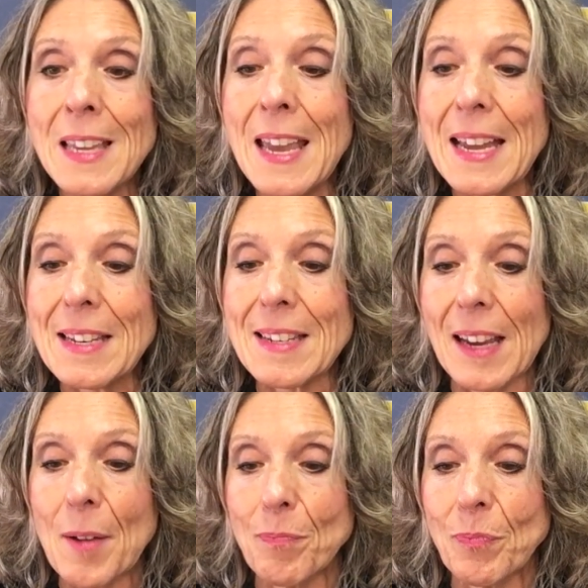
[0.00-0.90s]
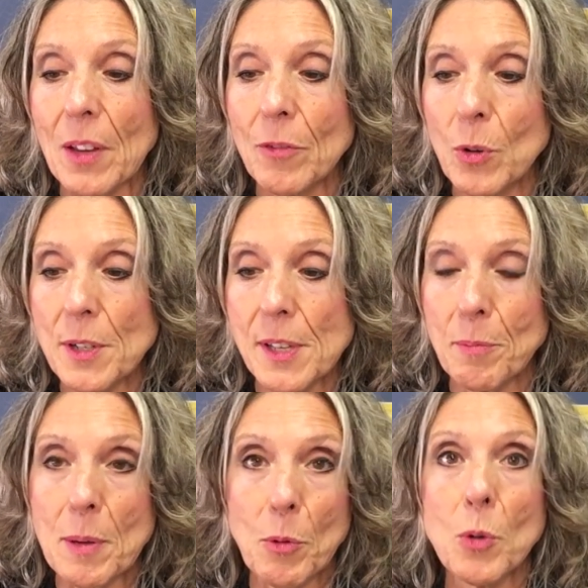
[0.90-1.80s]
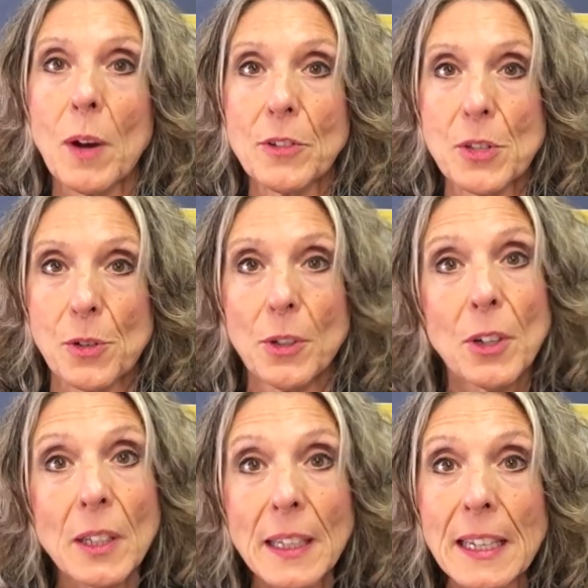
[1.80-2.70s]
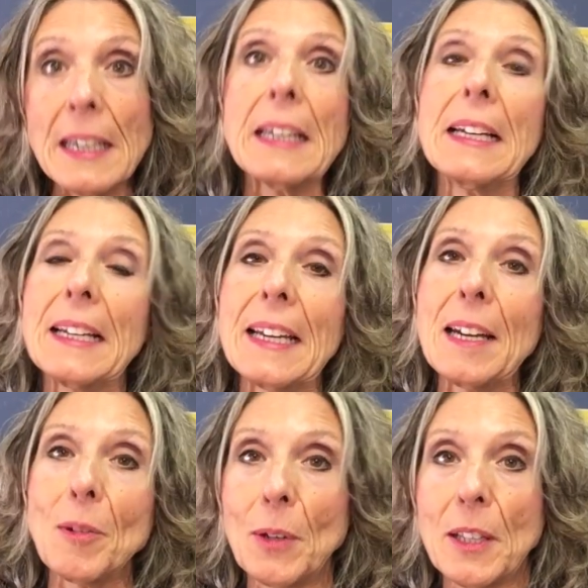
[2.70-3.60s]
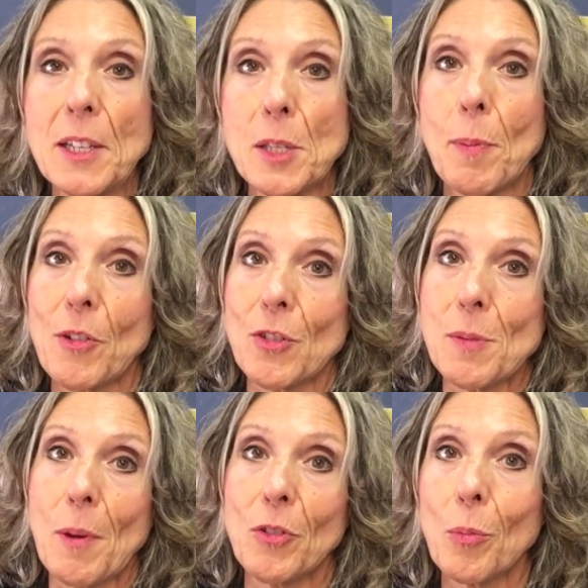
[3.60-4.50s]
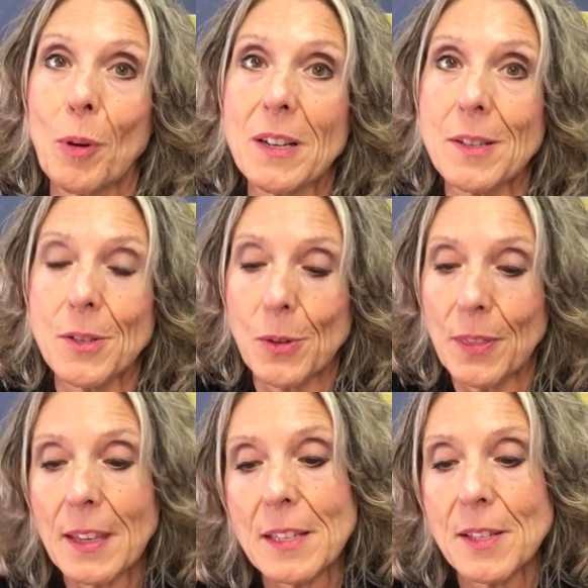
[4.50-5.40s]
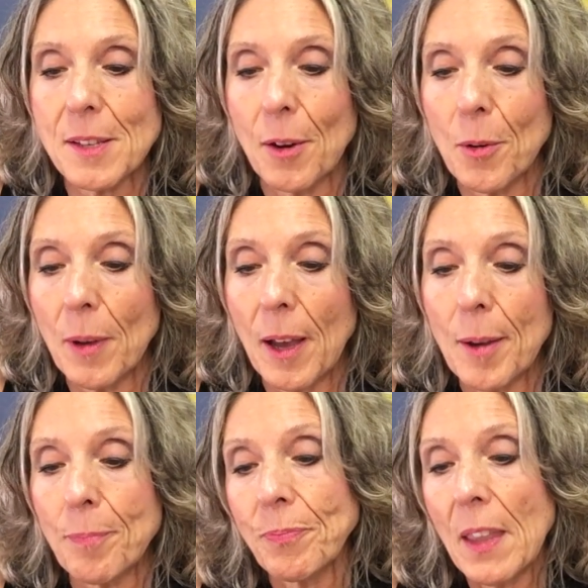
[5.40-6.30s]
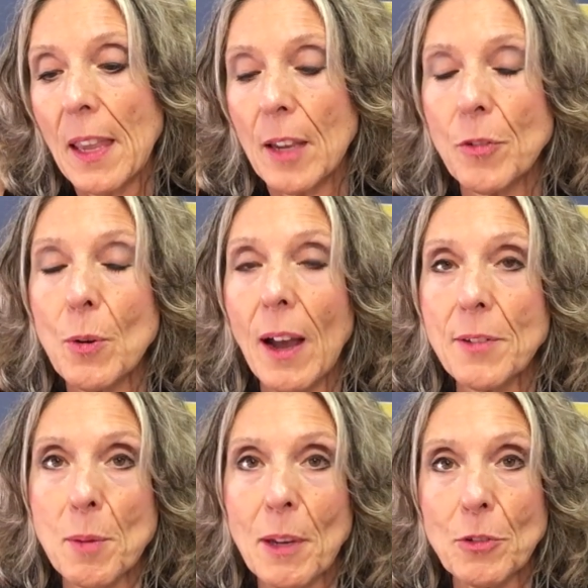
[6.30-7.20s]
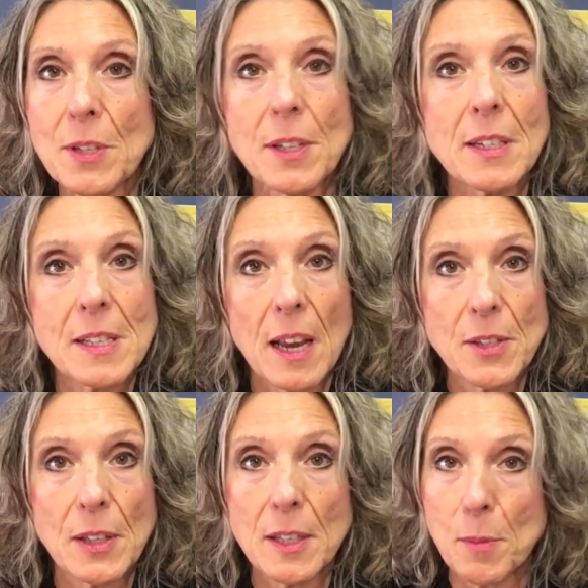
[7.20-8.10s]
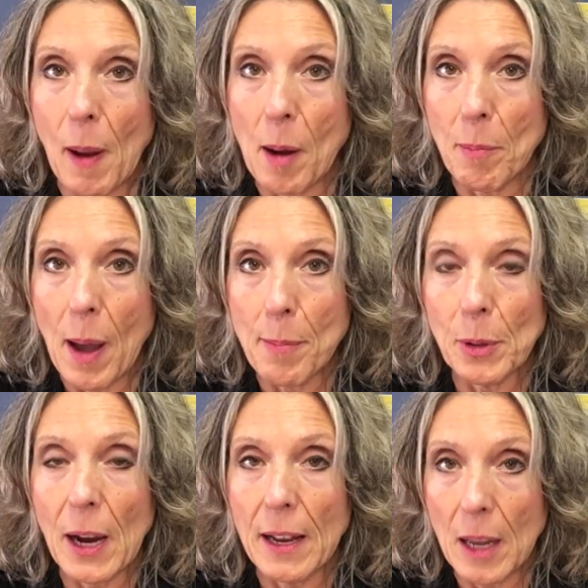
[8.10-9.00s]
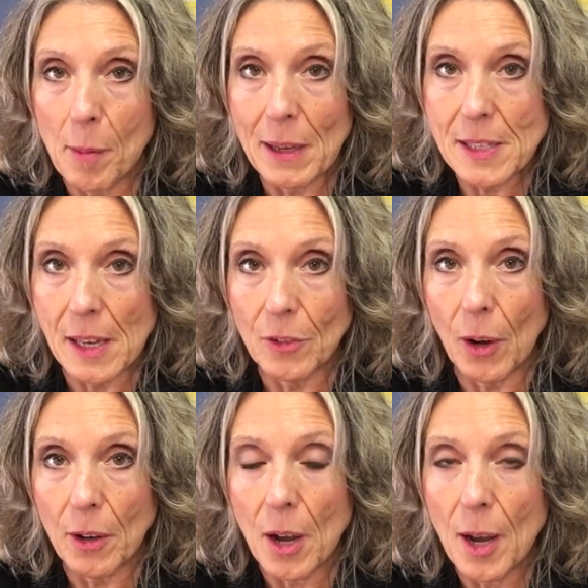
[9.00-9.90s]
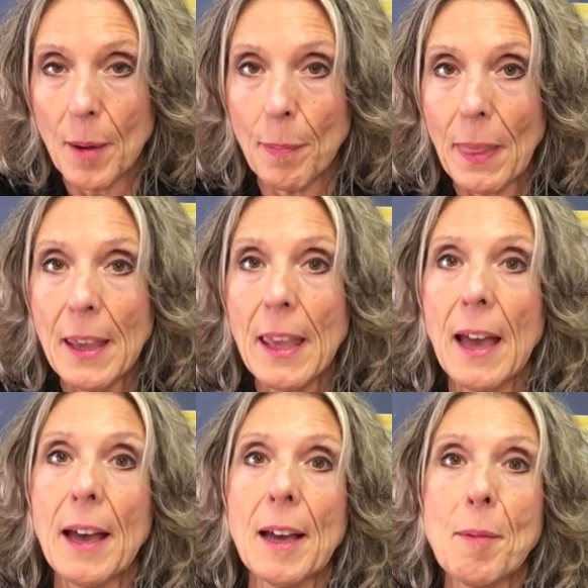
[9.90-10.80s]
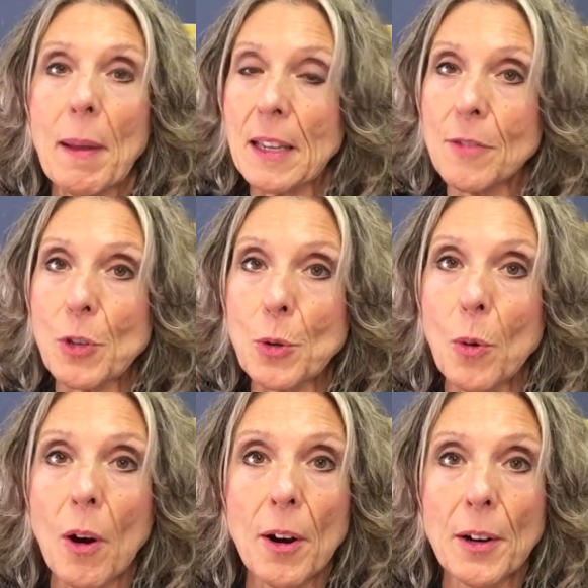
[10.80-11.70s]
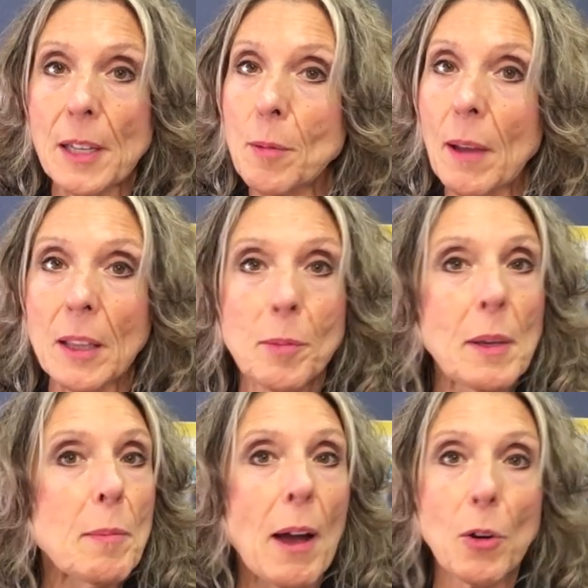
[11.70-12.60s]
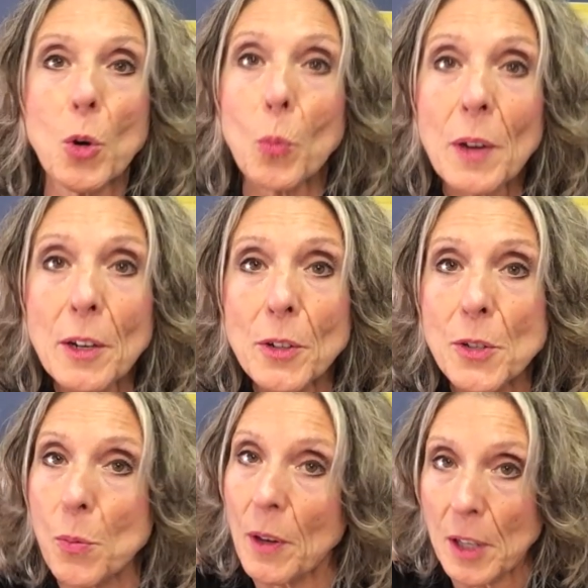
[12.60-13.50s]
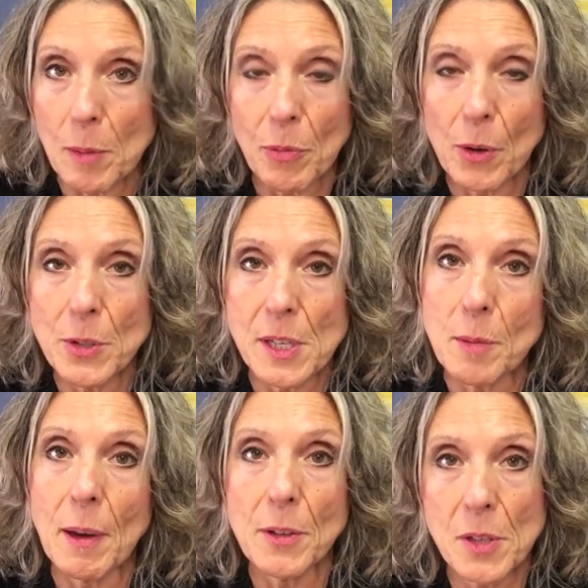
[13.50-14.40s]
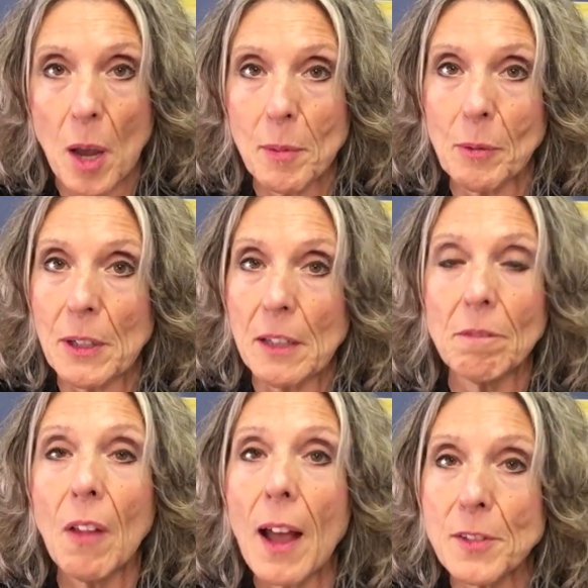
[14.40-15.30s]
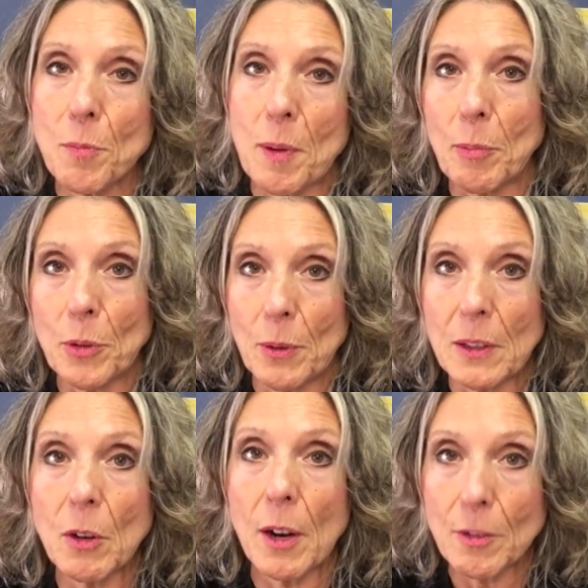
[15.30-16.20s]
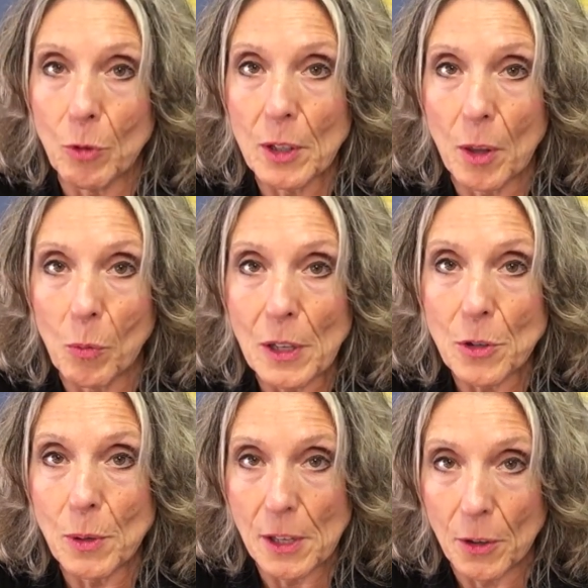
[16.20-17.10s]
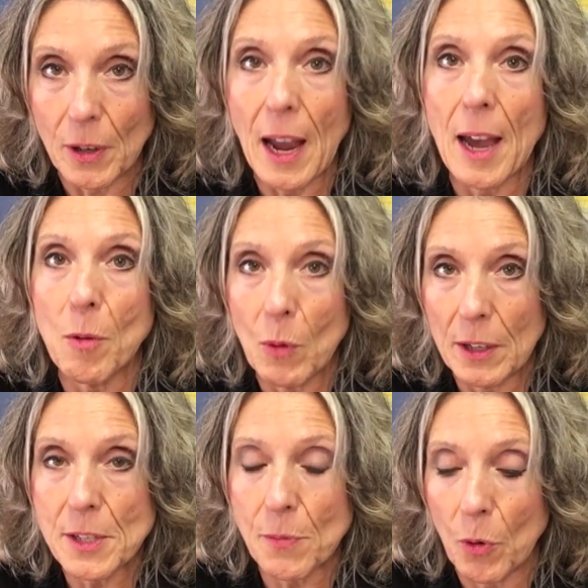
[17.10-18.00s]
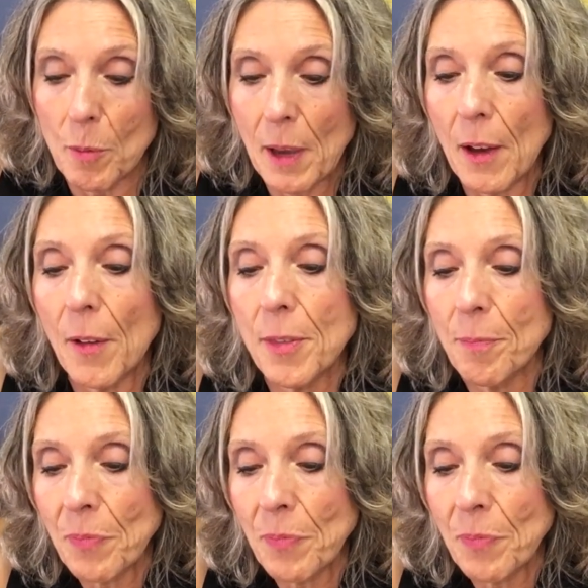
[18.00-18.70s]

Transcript: And um, of course, that people who register early get really special, special prices on these. So um, if you have some interest in discussing this, Pam Popper at M S N dot com. Uh, many of you are emailing me about careers. Want to keep those emails coming. We need lots of people doing the kind of work that we do here at Wellness Forum Health.